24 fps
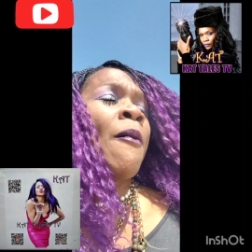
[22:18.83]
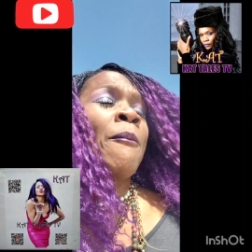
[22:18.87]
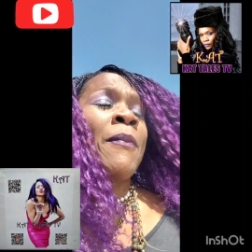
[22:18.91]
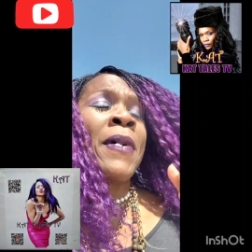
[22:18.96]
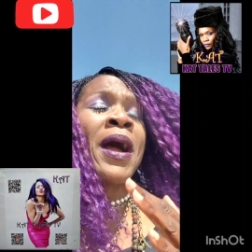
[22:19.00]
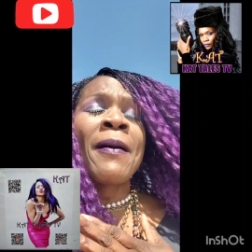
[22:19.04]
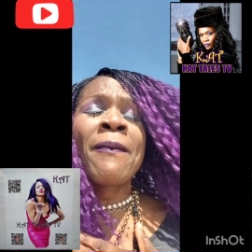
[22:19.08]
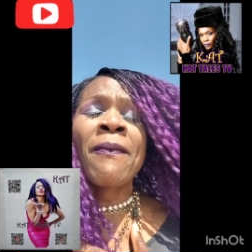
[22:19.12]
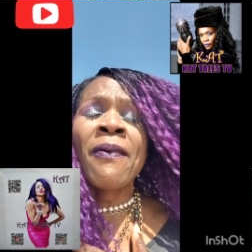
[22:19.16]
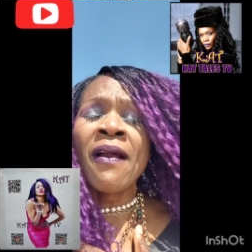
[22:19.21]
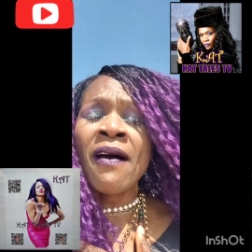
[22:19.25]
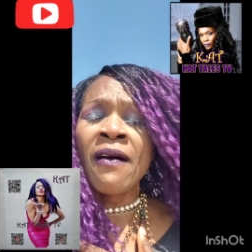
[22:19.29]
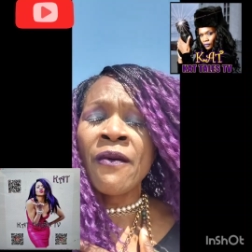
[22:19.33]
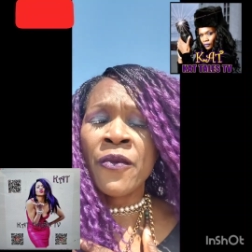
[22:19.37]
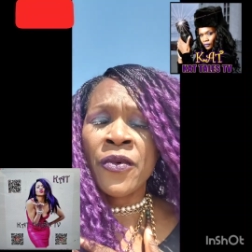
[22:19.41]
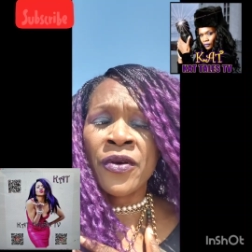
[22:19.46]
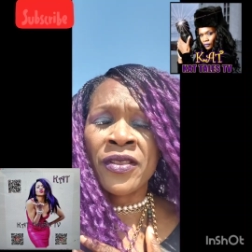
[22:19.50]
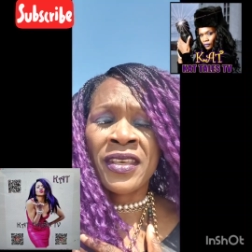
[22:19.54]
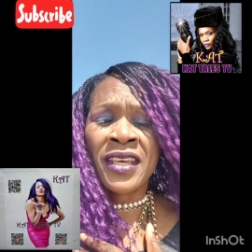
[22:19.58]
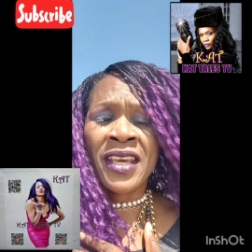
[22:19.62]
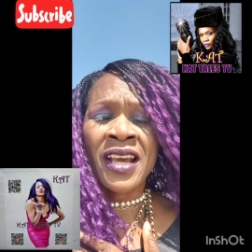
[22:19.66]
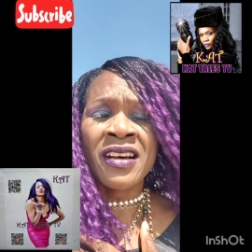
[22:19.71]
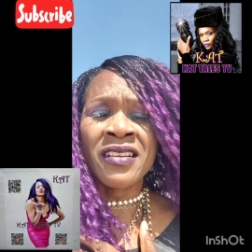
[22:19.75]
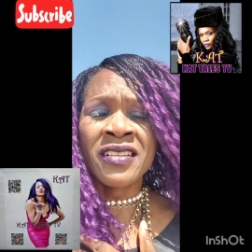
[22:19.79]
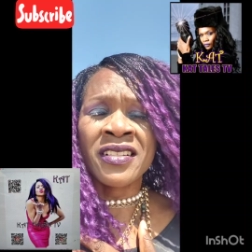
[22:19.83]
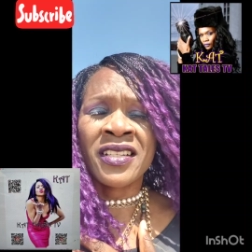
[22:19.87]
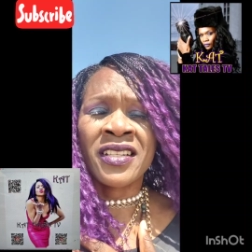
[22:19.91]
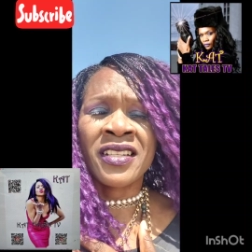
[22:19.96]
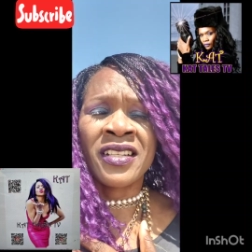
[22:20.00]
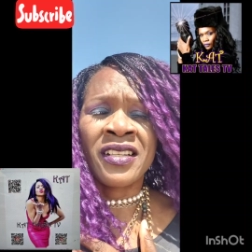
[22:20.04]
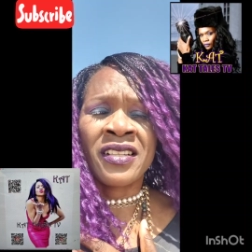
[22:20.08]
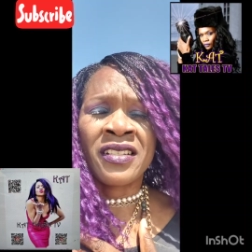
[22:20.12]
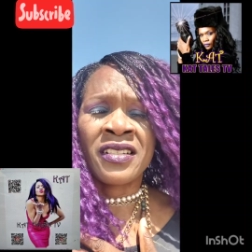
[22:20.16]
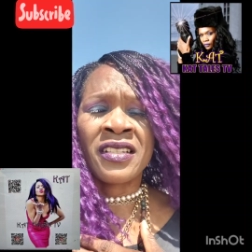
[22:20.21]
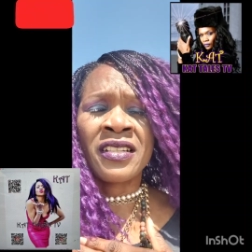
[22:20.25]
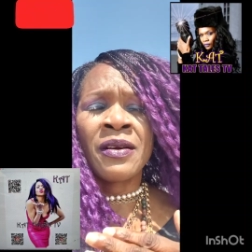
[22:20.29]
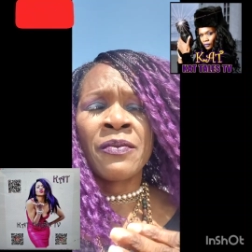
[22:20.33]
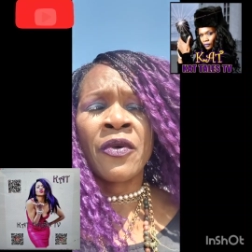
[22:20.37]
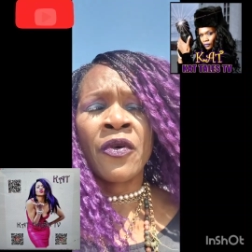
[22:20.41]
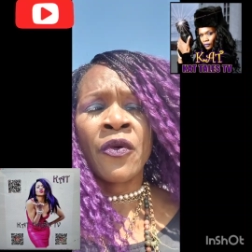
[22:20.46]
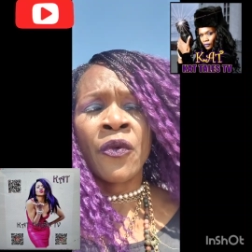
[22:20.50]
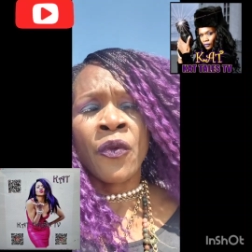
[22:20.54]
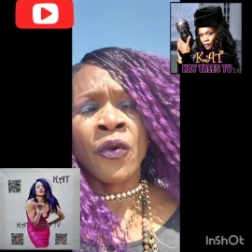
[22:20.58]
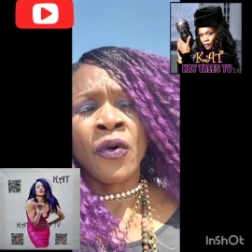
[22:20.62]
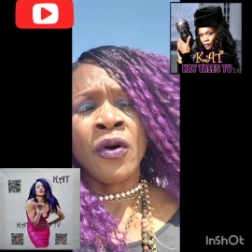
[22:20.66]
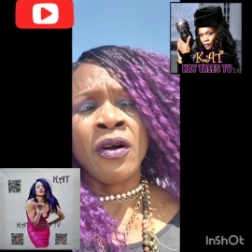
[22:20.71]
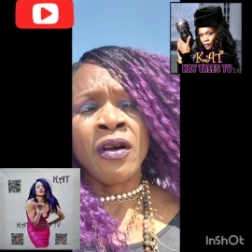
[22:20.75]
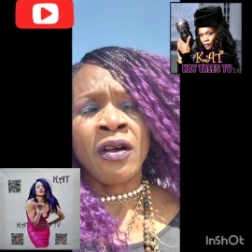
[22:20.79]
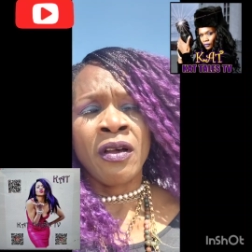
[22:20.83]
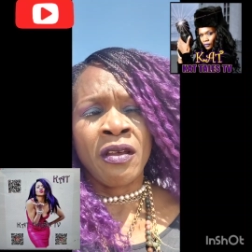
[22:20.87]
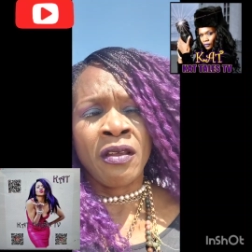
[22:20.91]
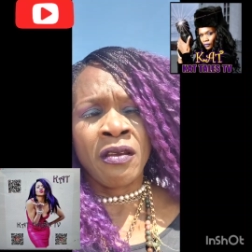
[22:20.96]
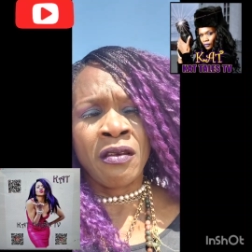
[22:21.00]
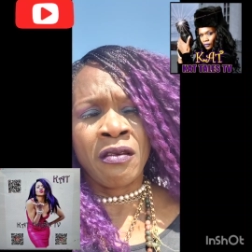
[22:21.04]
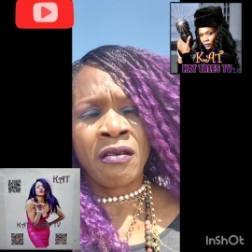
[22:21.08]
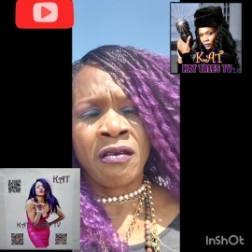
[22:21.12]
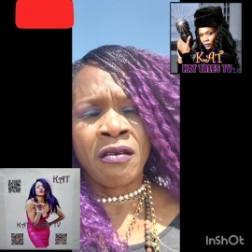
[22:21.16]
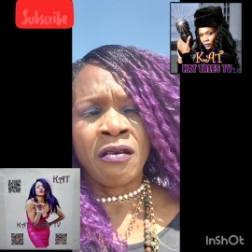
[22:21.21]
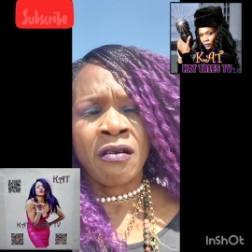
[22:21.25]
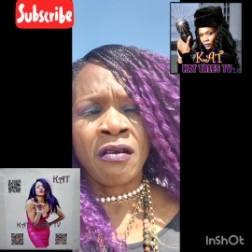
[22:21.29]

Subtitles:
My problem with Kelsey is, number one,